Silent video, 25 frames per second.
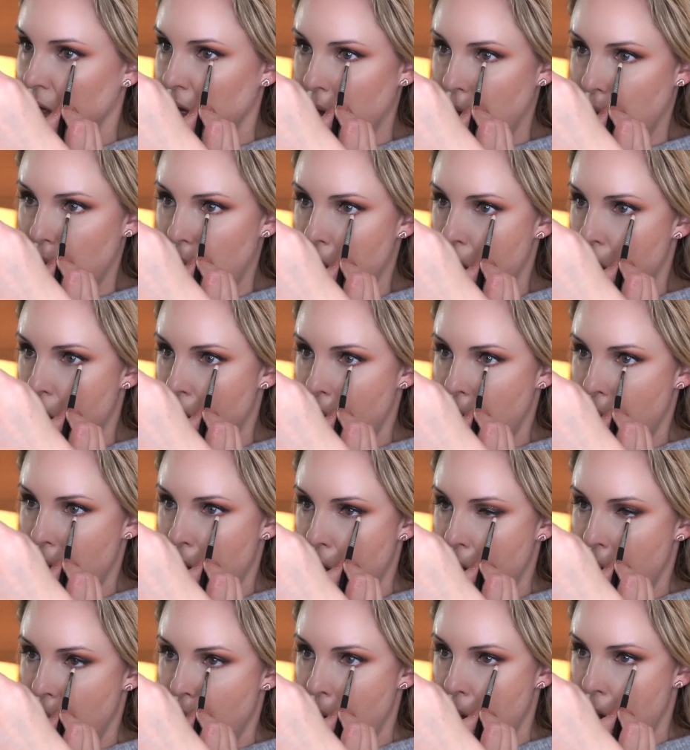
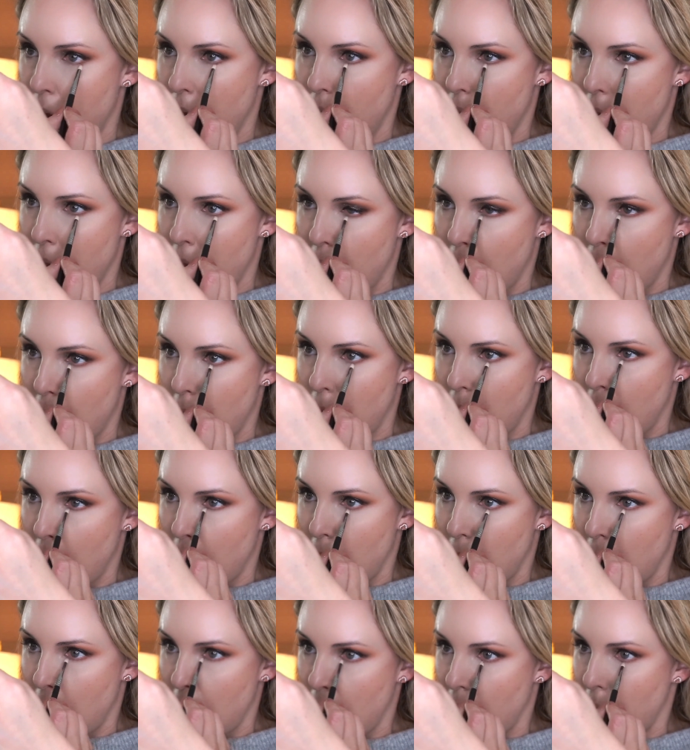
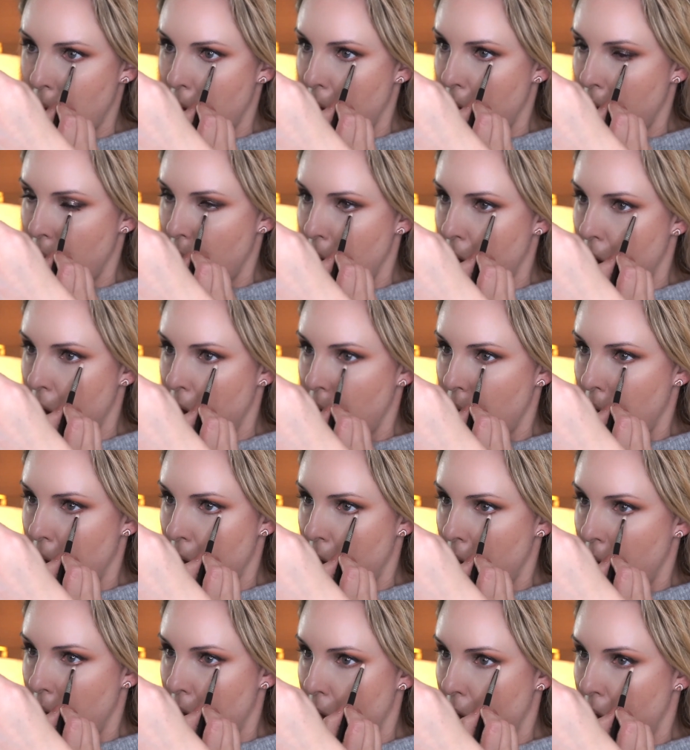
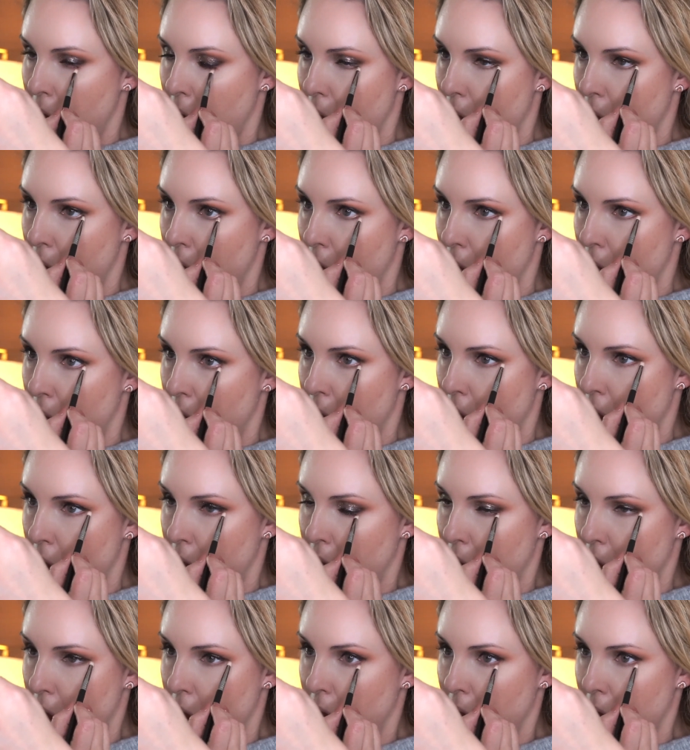
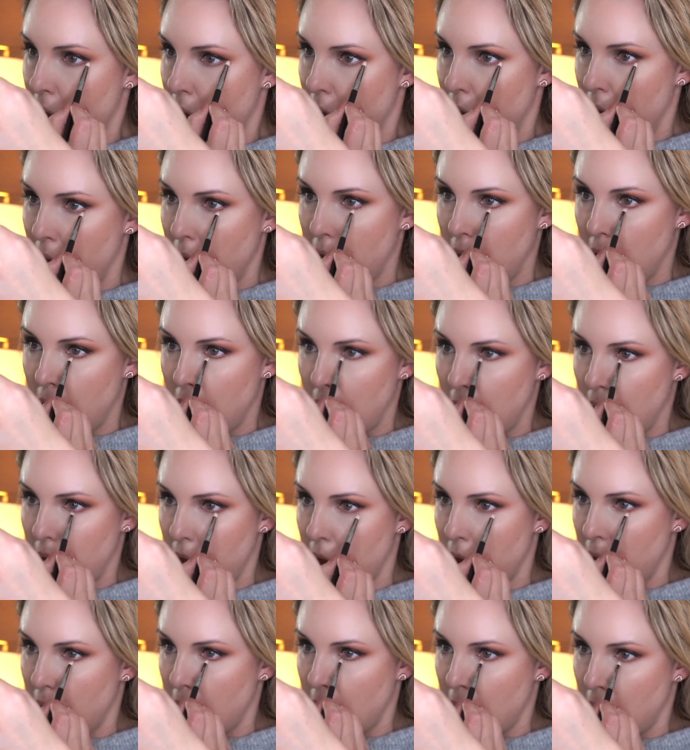
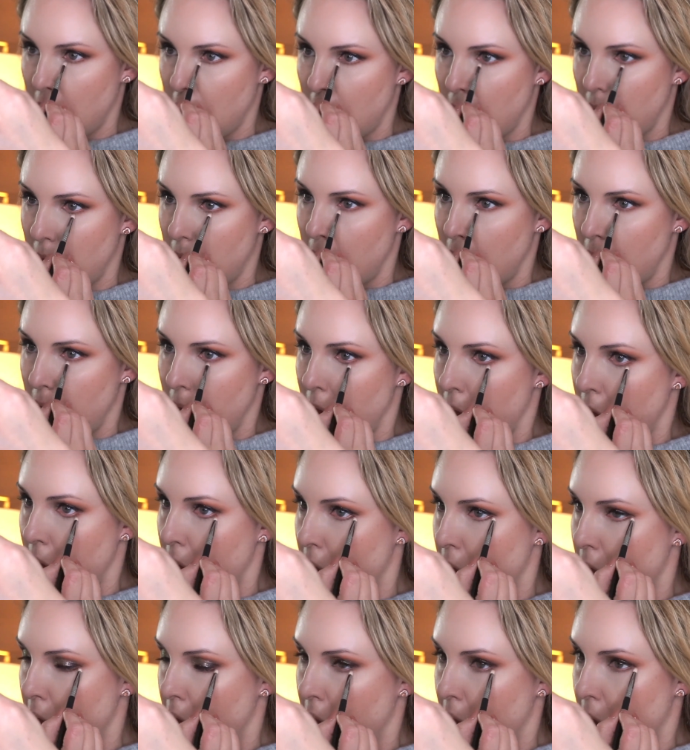
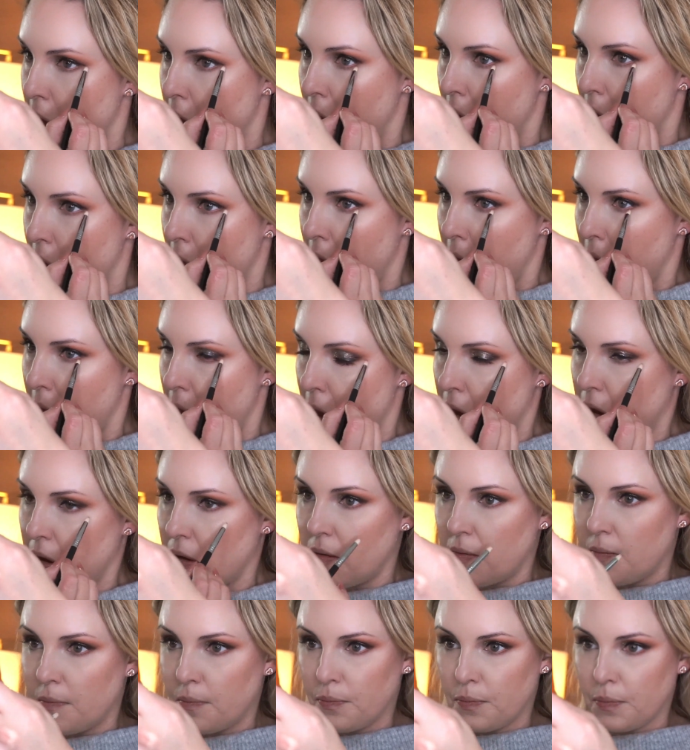
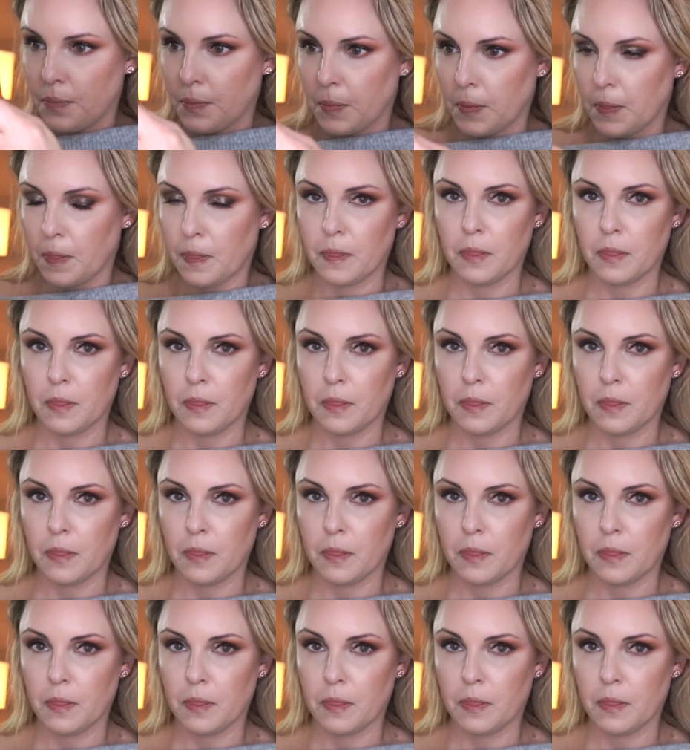Nobody speaks.